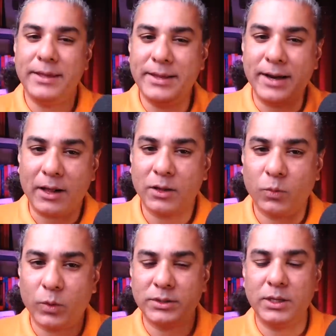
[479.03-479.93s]
Iraq
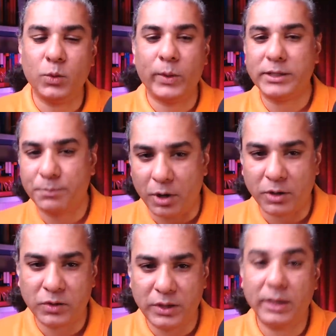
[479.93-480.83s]
was the US
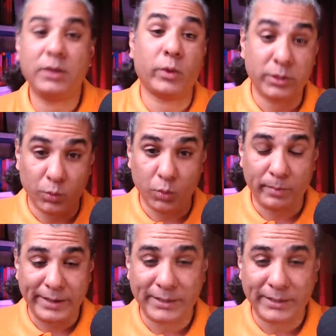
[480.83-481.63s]
proxy, it was ruled